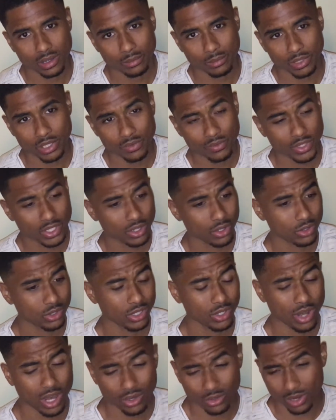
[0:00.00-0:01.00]
Even though, you
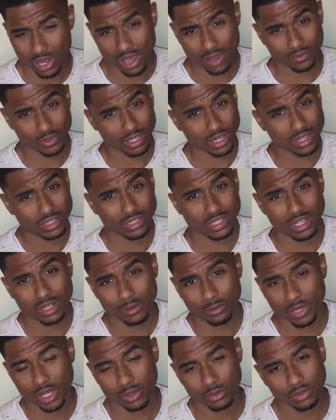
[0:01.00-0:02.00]
know, I don't have it like that.
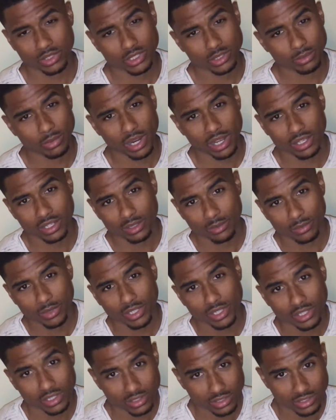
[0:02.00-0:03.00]
I'm not rich by any
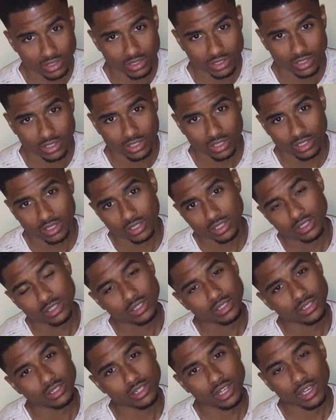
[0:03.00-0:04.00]
means.
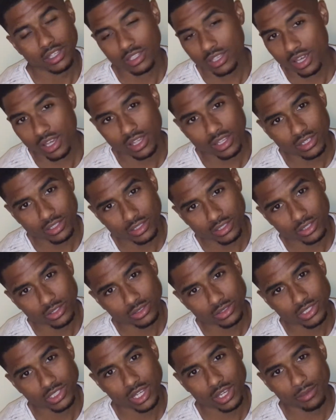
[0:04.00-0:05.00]
Not yet, you know,
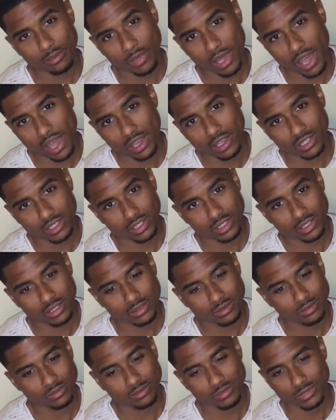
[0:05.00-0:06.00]
check back
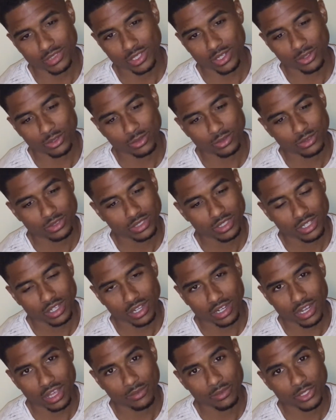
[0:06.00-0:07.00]
in, you know,
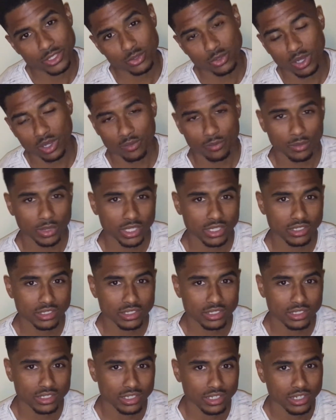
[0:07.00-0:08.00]
11, 12
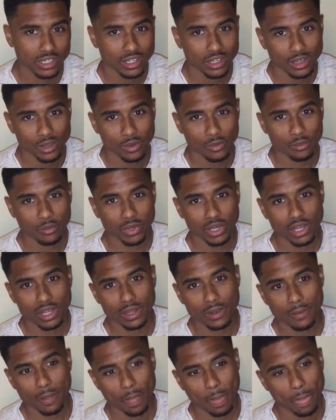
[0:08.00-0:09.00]
months.
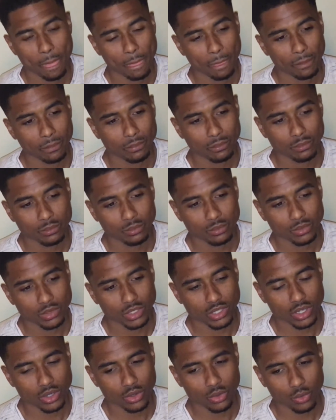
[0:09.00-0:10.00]
But you
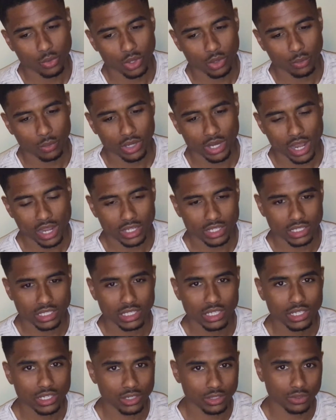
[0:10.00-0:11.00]
know, when I
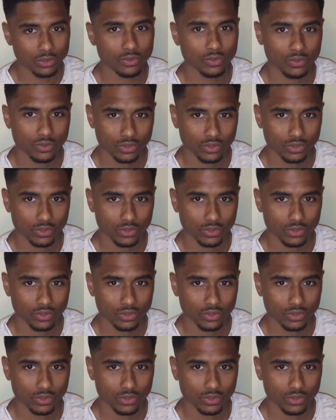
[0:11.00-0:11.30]
give